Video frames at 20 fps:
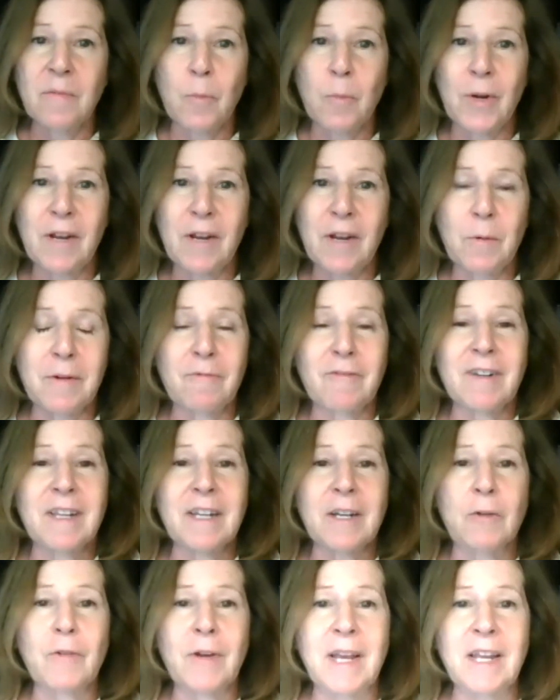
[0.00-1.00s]
we were
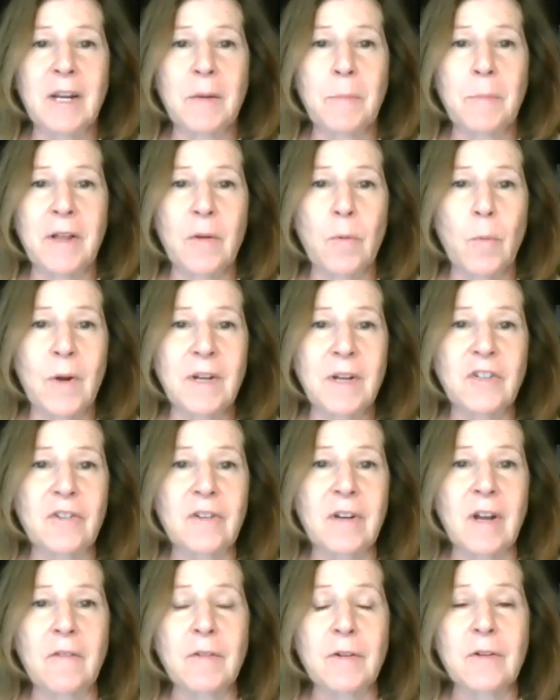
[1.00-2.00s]
really created by the
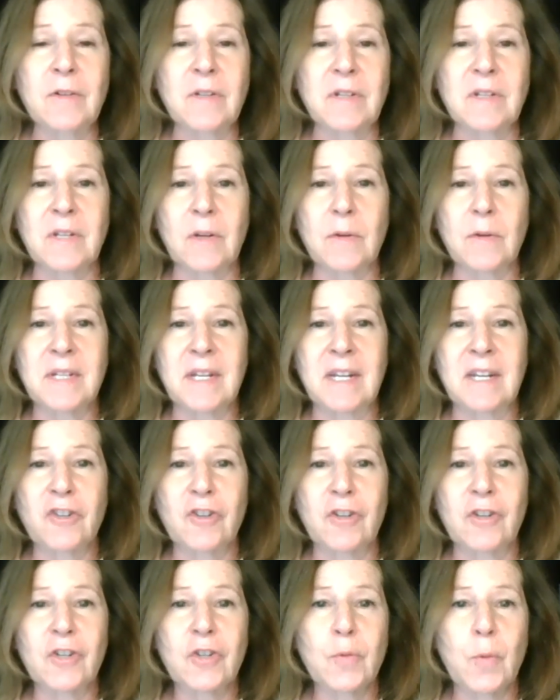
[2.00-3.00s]
Western Governors
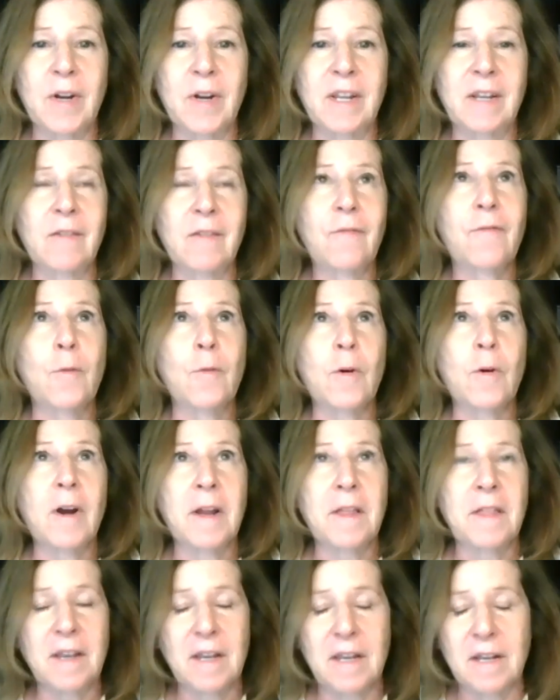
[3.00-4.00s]
Association 24,
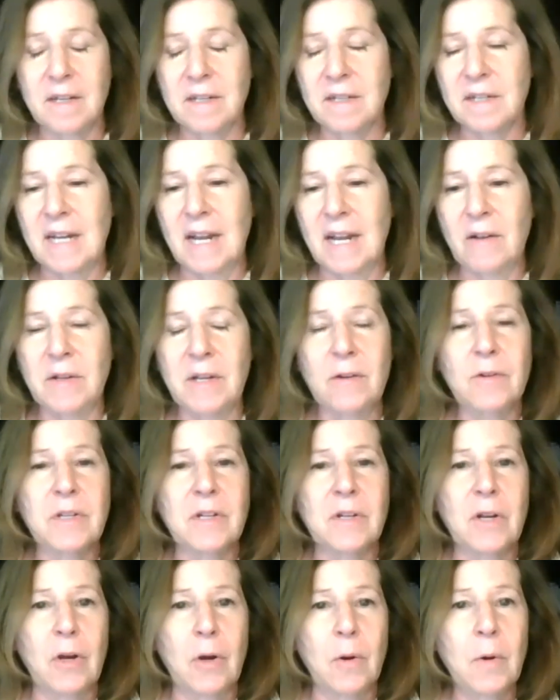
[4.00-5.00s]
I think it is now, years
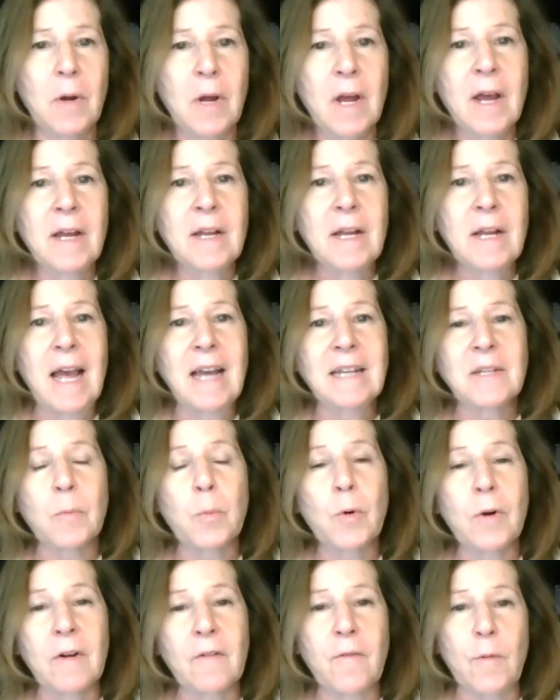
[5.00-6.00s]
ago, as a
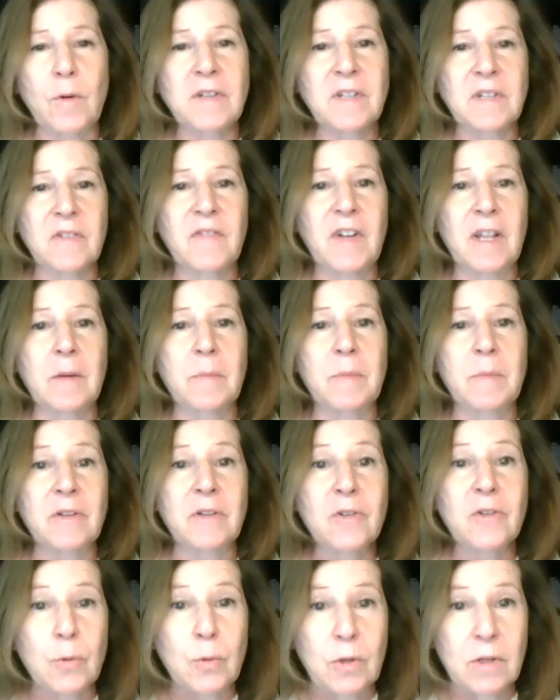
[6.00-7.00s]
workforce
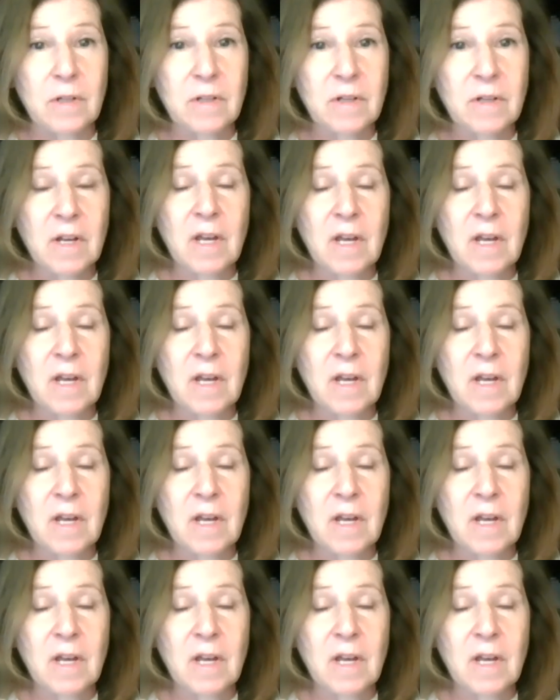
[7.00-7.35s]
development tool.